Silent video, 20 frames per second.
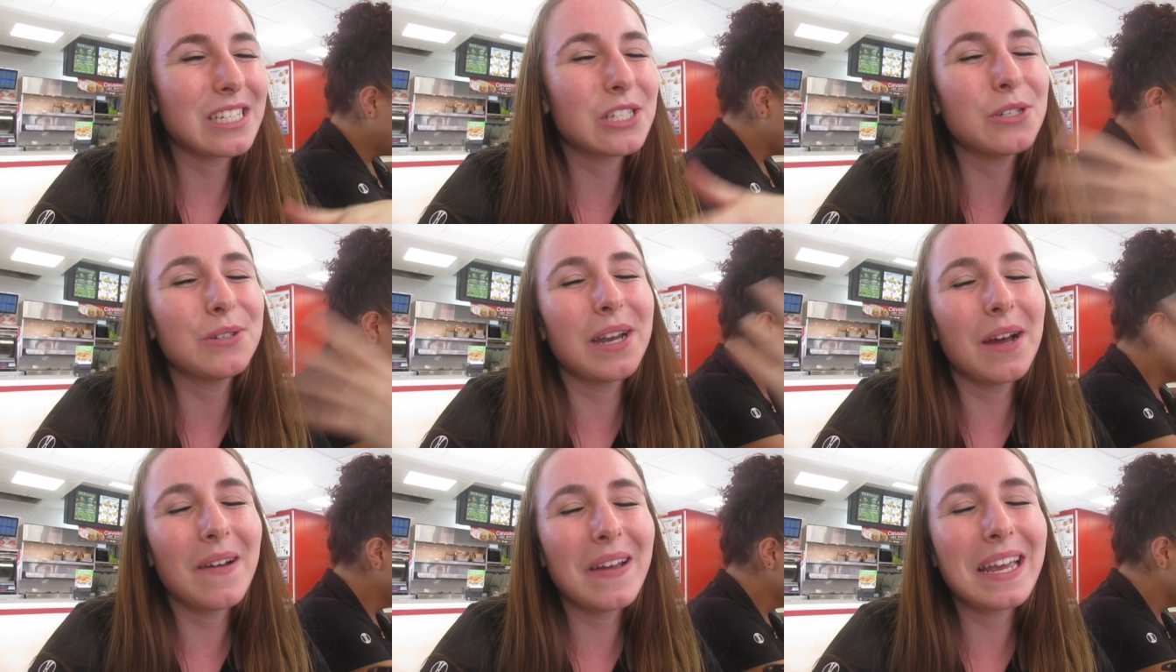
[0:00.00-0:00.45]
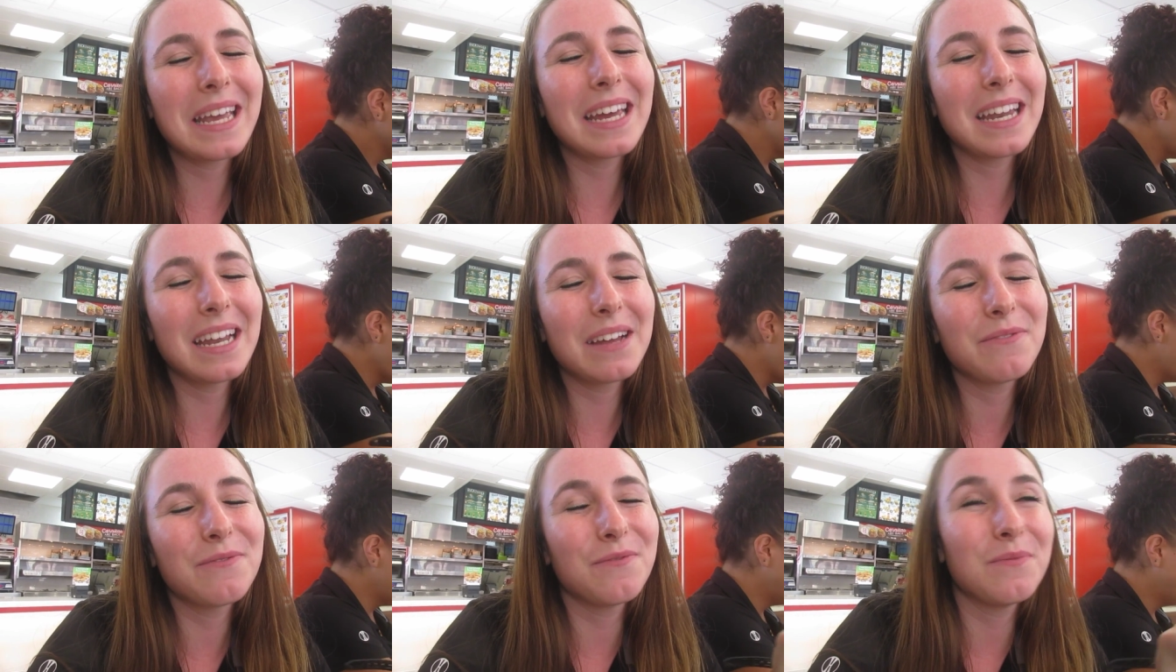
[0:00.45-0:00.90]
So now I
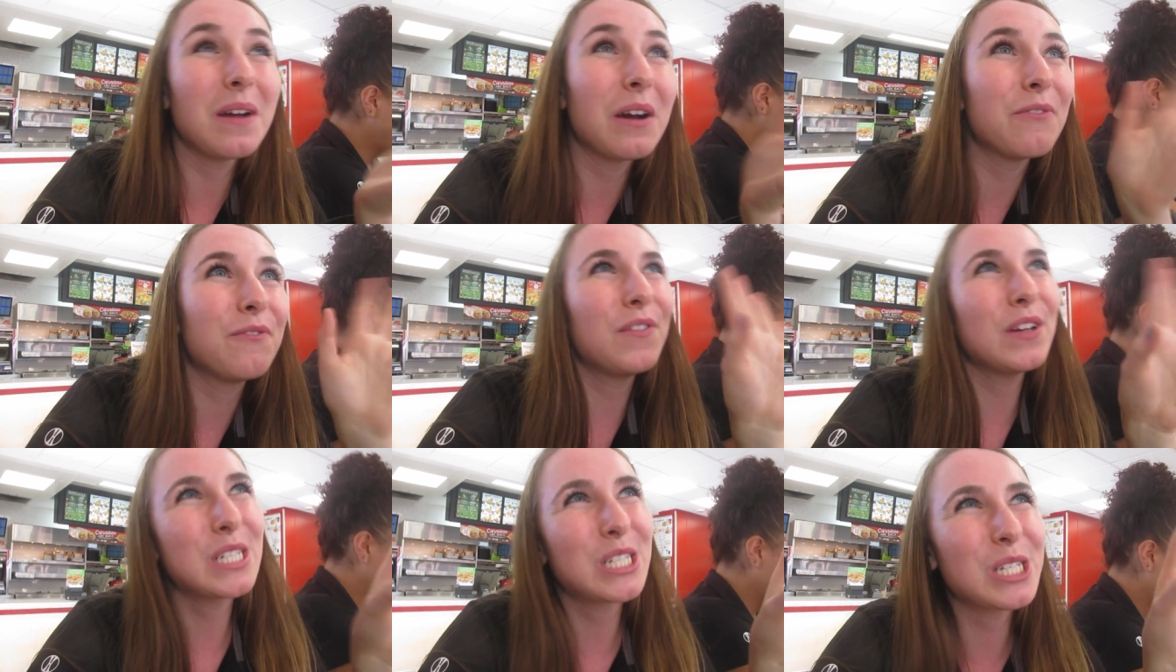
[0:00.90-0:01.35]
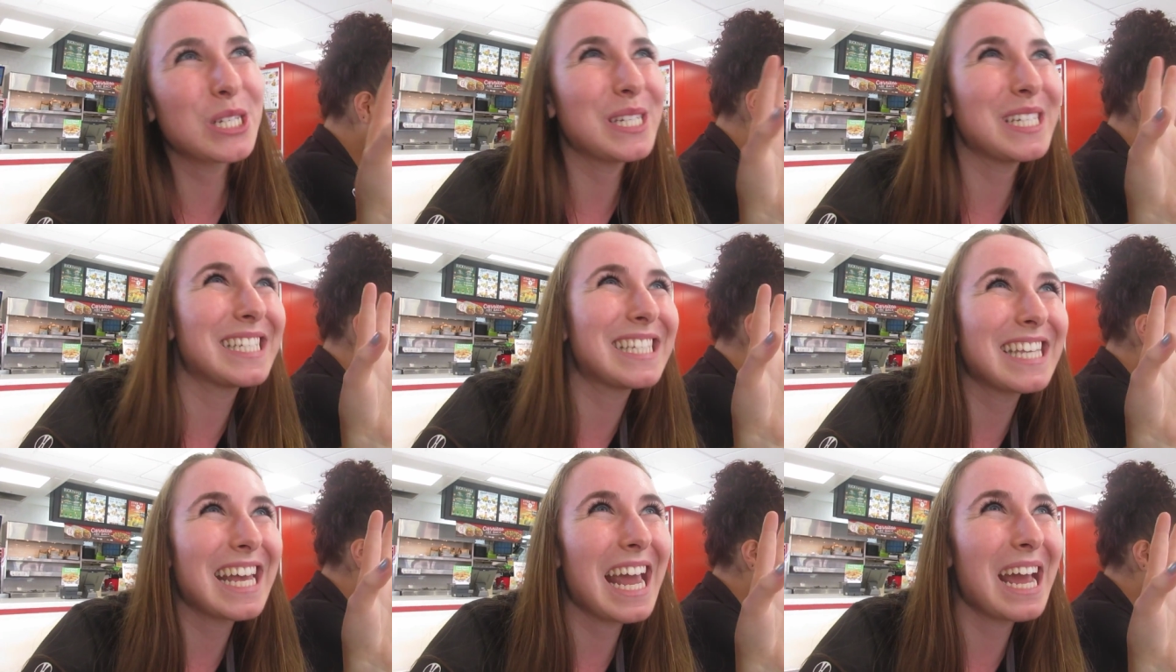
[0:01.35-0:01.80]
can
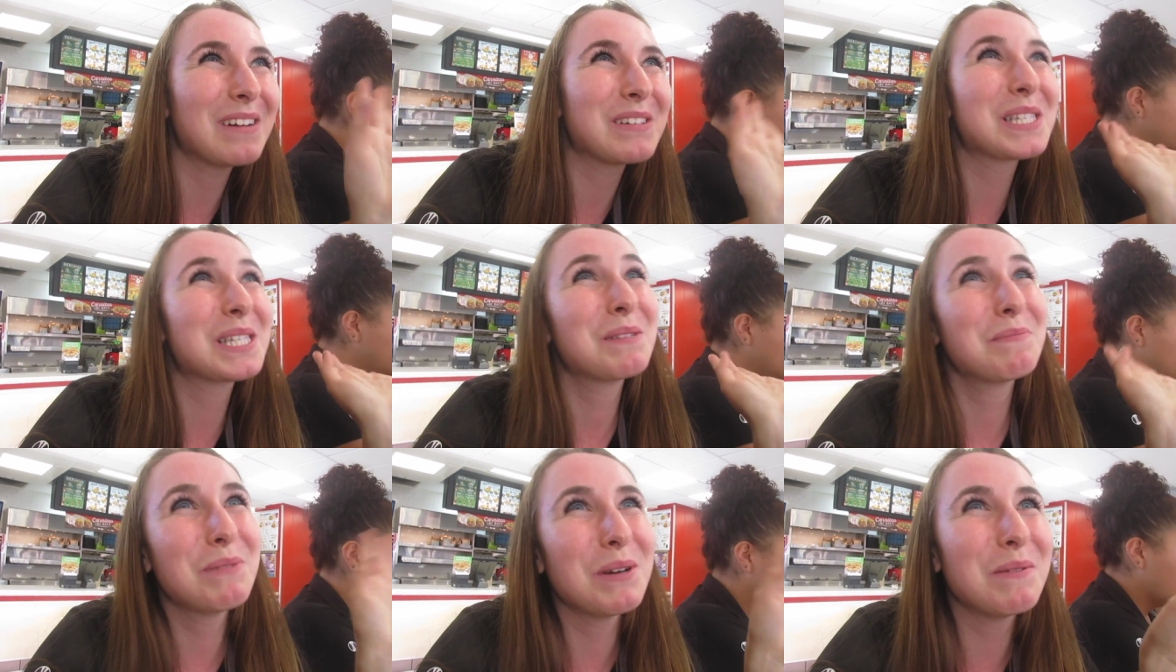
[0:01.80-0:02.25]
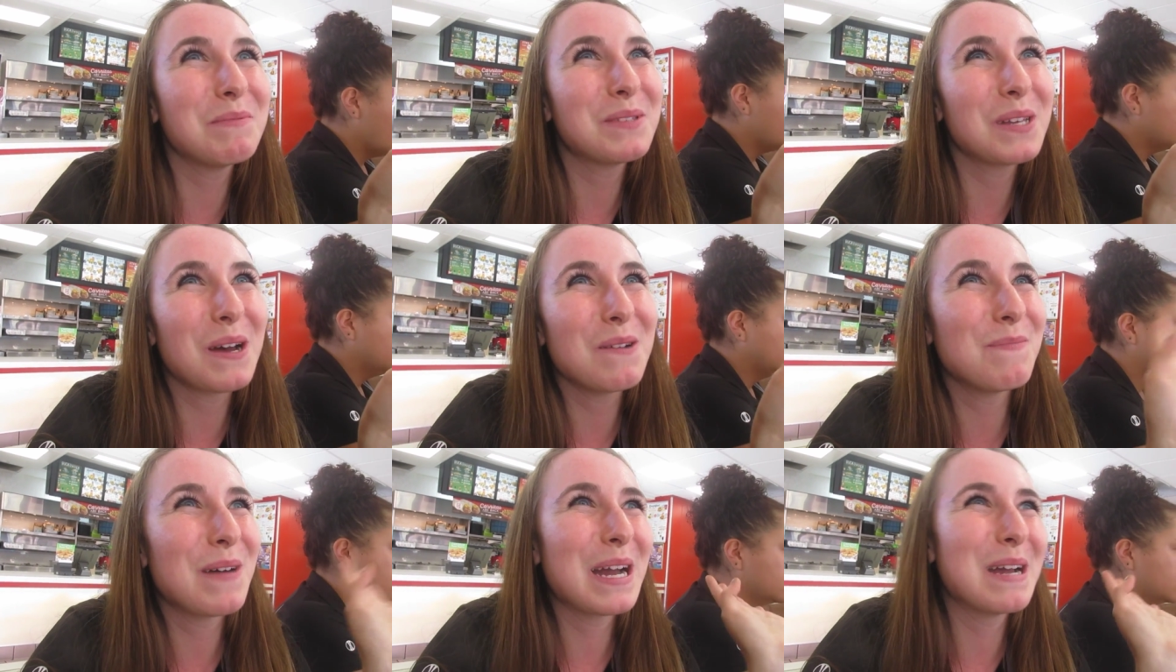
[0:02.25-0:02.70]
officially say I was pooped
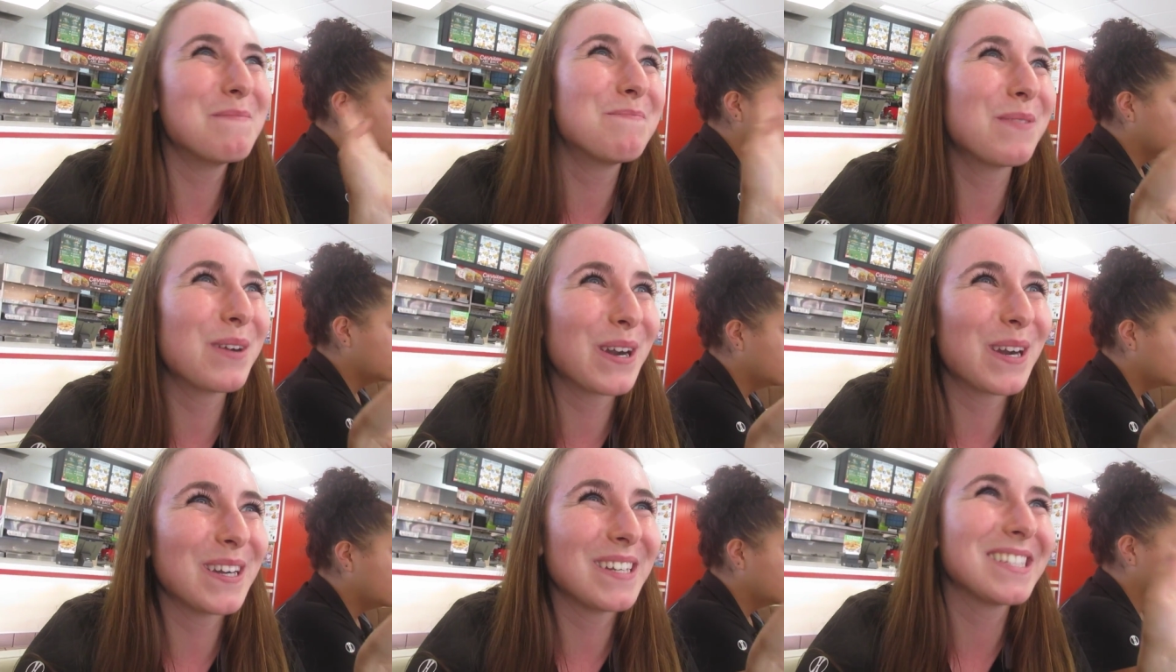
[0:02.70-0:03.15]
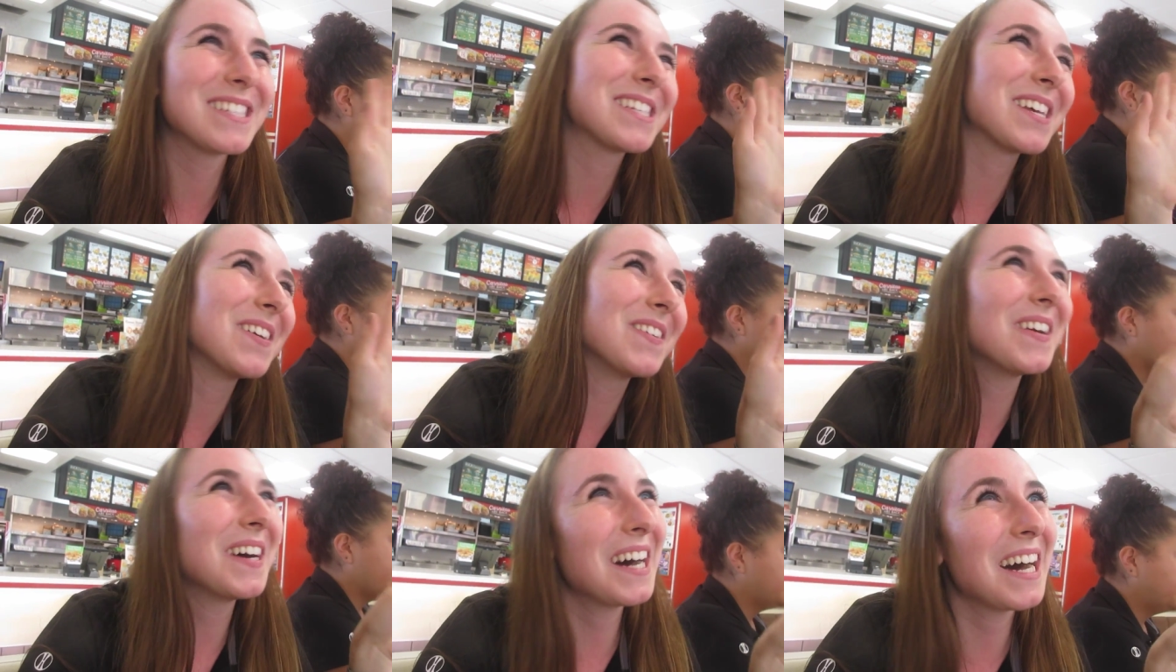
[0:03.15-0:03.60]
on by a bird,
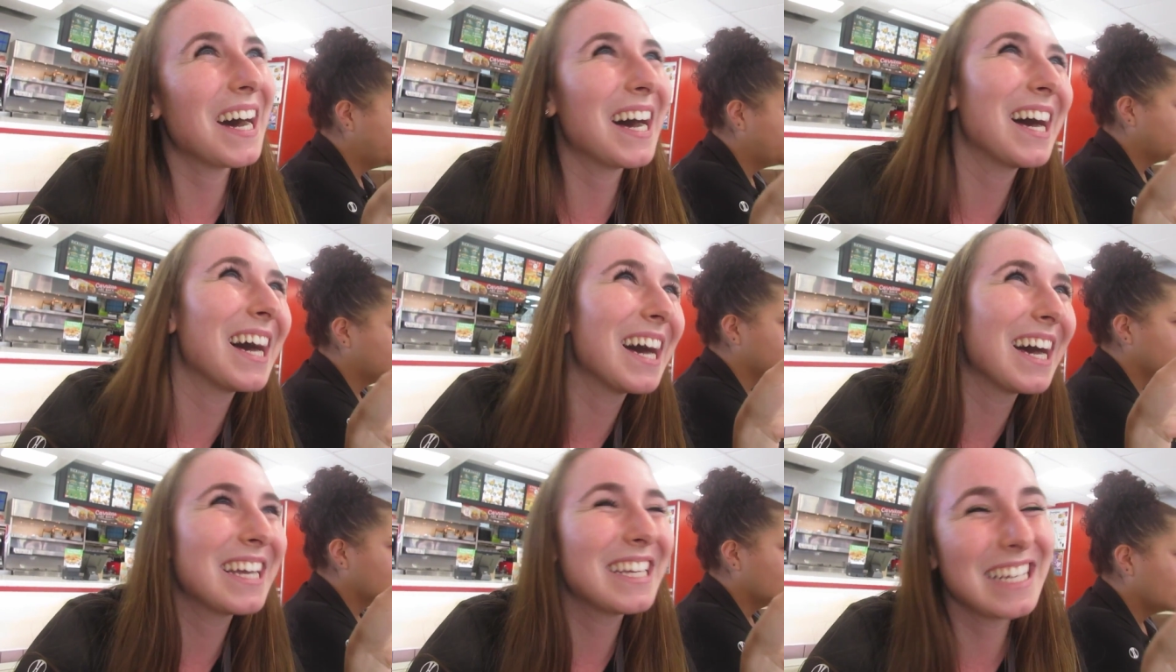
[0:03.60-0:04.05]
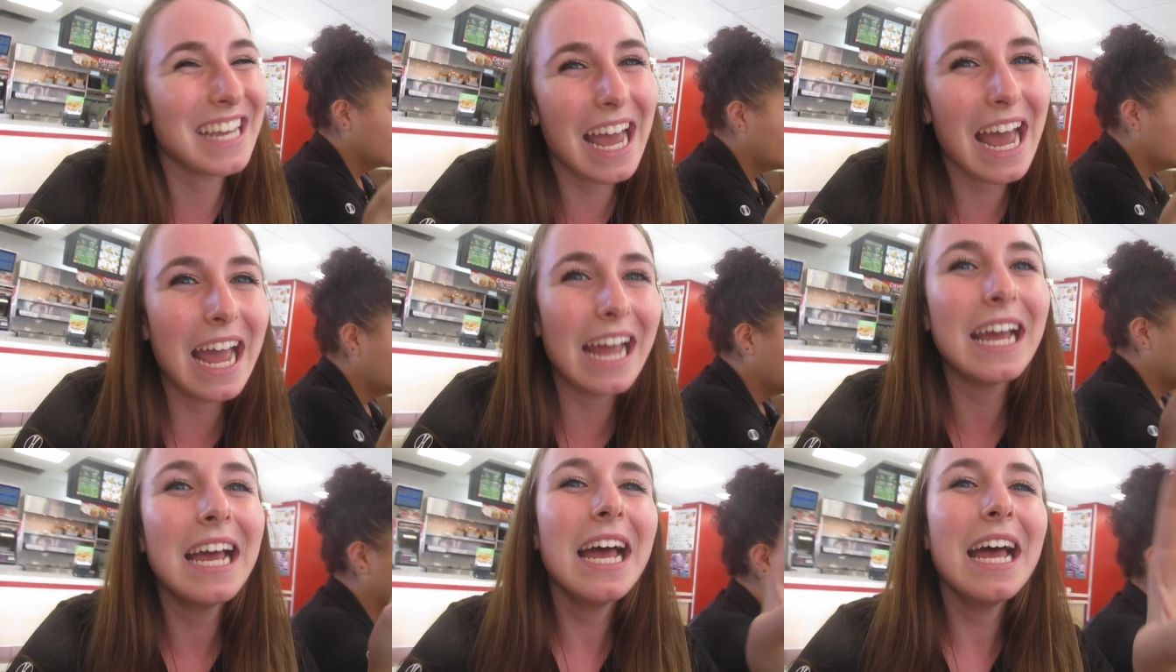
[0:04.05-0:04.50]
so haha,
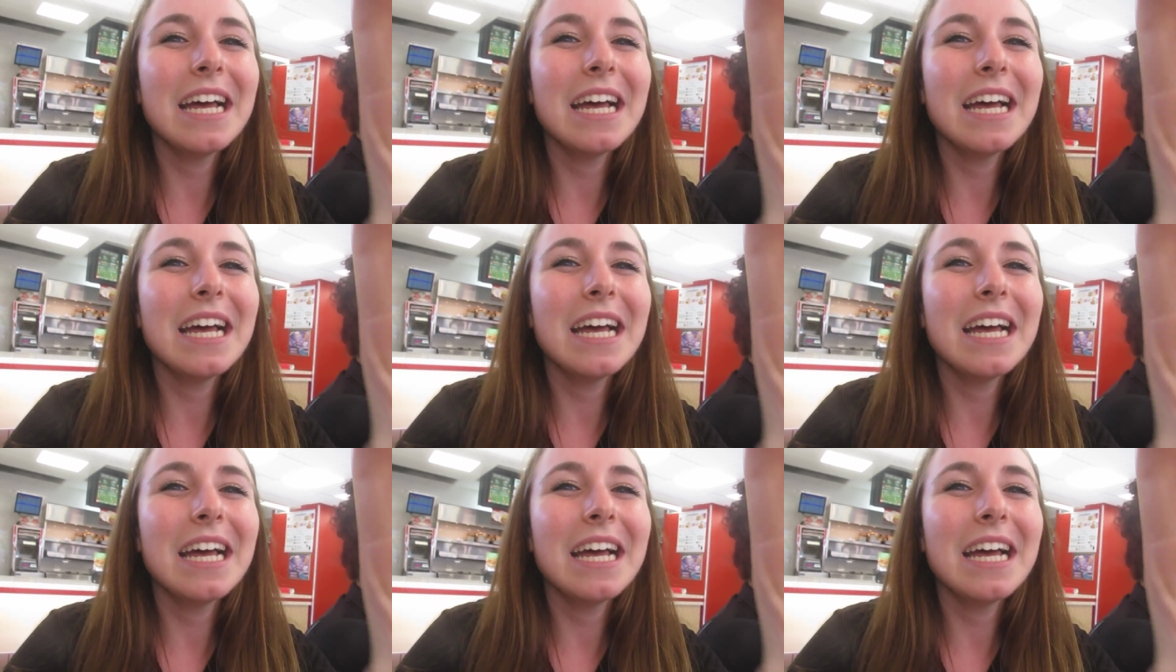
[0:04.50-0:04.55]
yay.